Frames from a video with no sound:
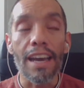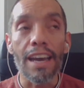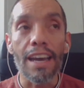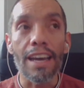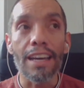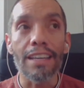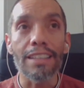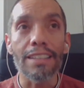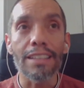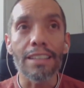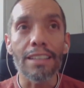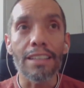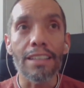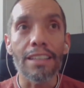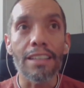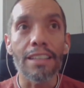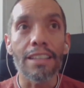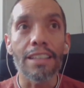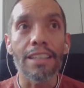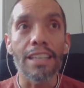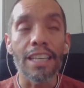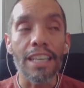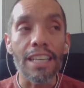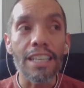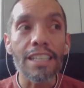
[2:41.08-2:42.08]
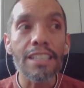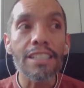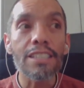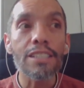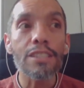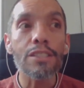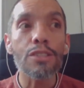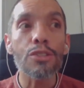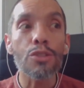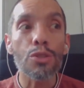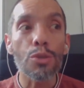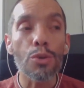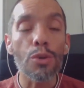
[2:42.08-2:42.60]
And
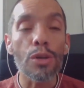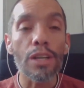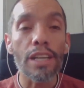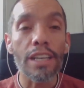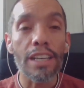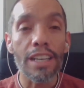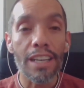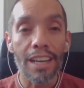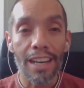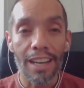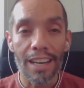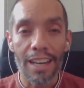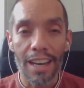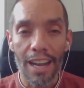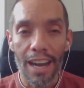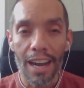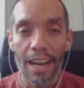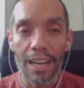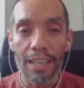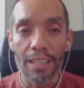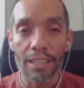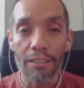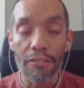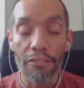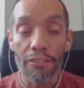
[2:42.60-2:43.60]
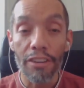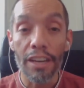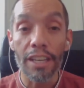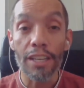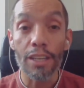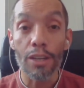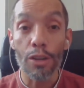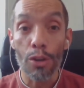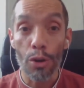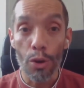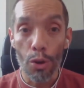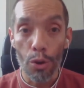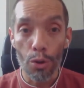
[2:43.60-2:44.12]
this truly aligned
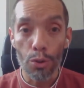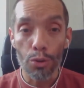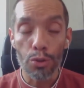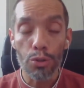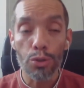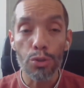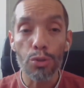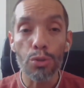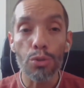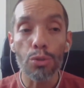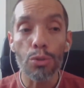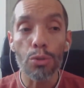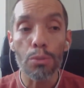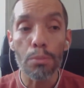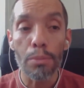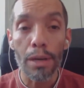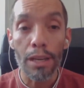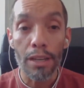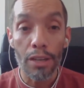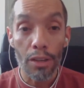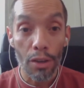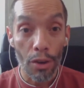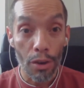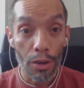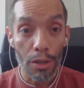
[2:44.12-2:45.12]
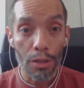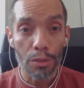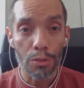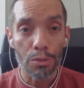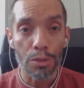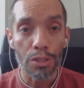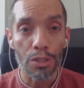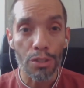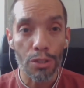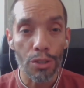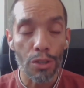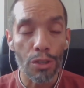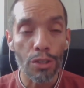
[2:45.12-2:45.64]
very close to my current
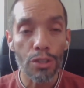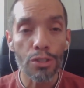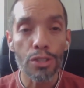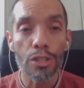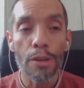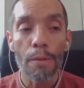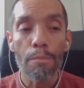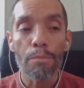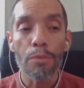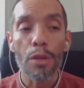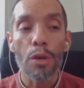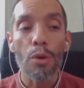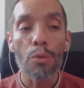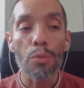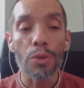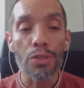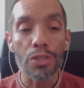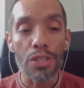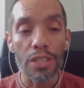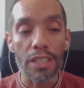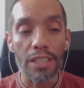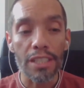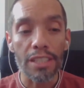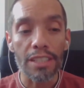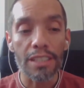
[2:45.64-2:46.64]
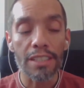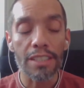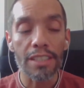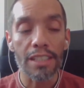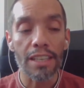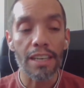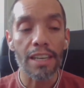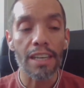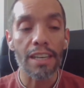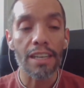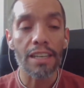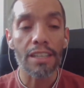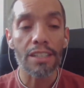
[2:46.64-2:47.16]
research, which
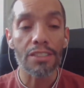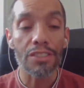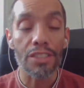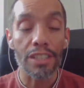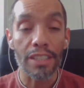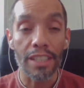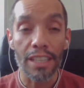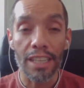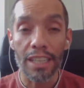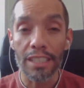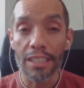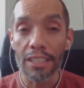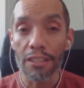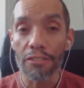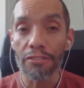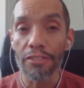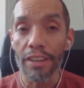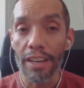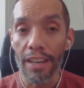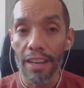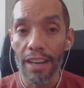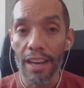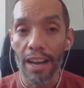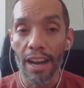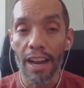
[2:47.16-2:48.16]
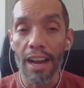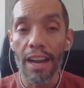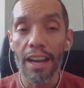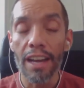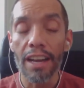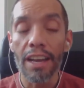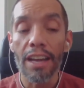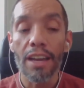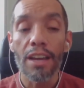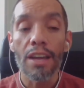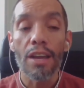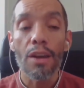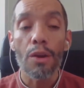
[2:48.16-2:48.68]
is generative
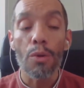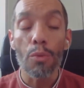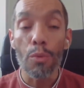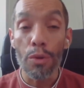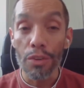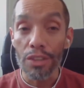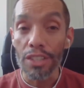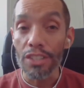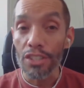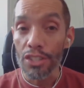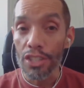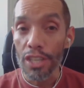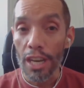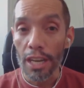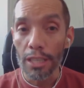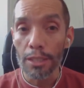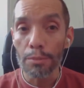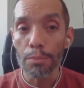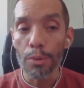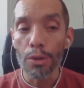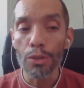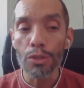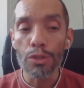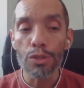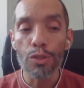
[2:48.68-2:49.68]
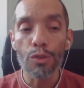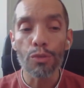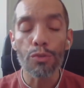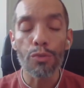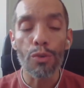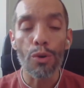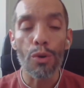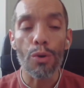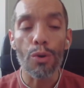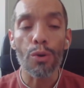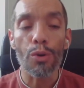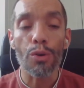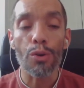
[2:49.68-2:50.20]
AI within chatbots
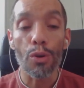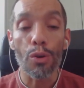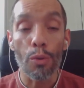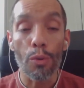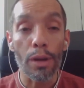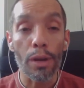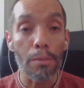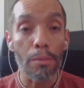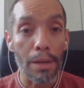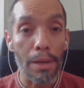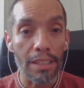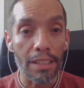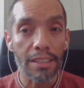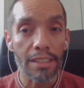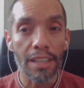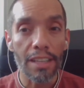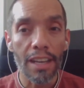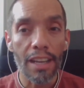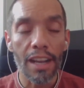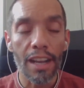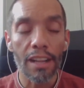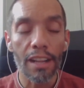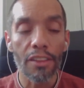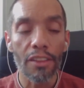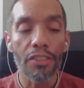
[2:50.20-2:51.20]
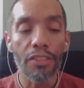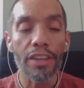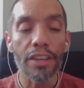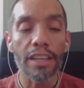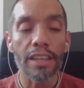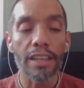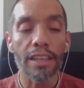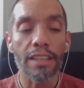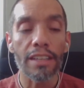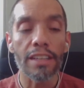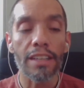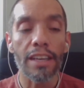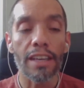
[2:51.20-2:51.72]
for global mental health
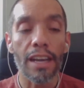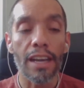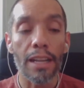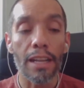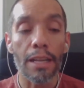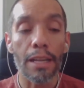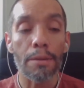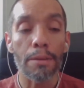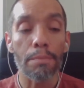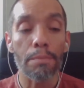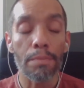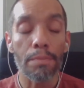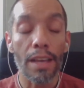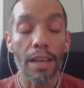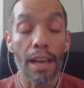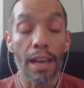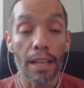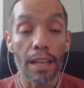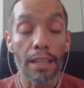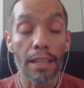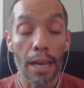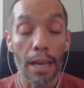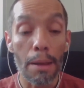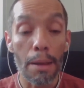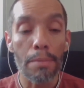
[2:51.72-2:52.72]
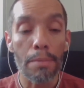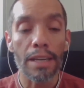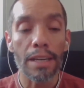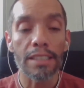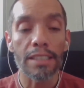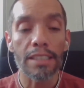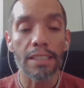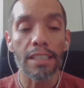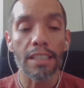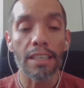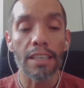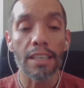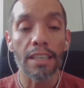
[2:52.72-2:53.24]
in
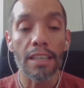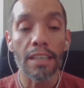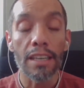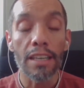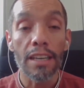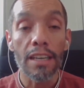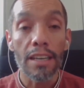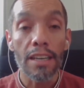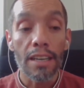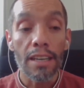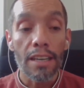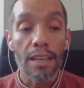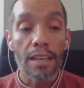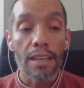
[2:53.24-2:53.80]
LMIC